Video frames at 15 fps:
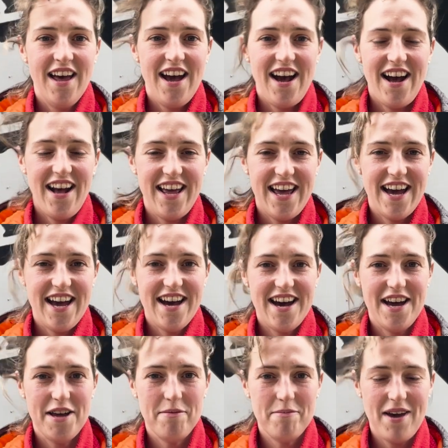Hiya,
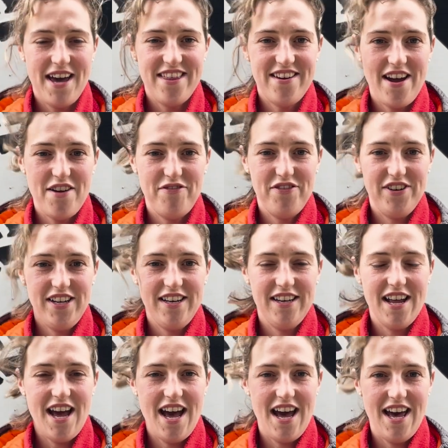I'm Heather Heffernan
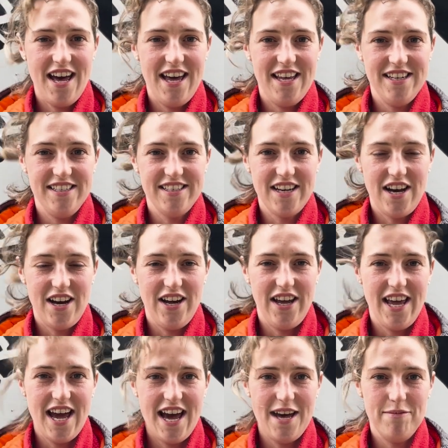and I
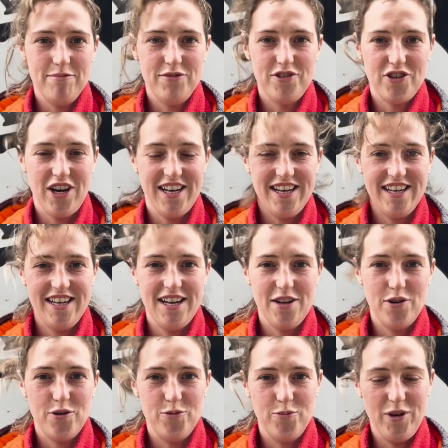am training at
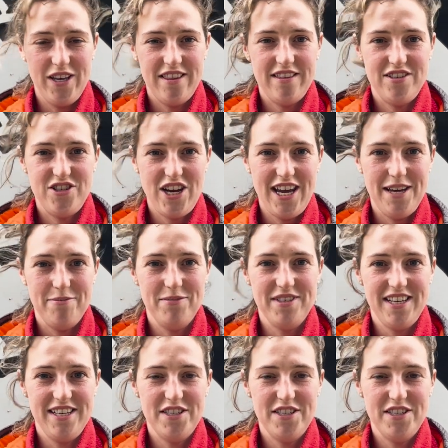home with James in